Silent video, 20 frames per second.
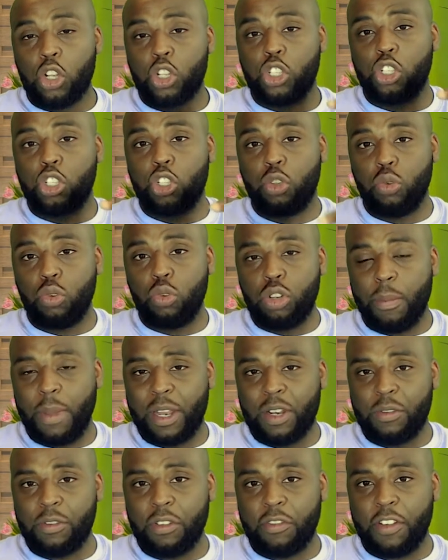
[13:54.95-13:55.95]
to the man
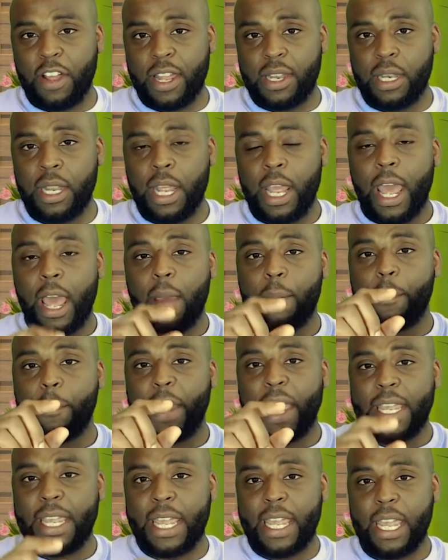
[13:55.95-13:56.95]
with a van and
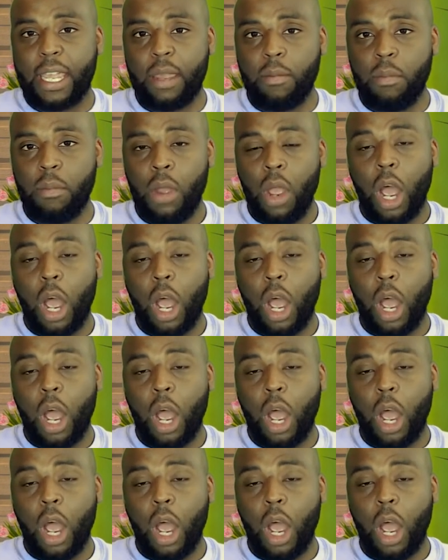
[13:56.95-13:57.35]
pay him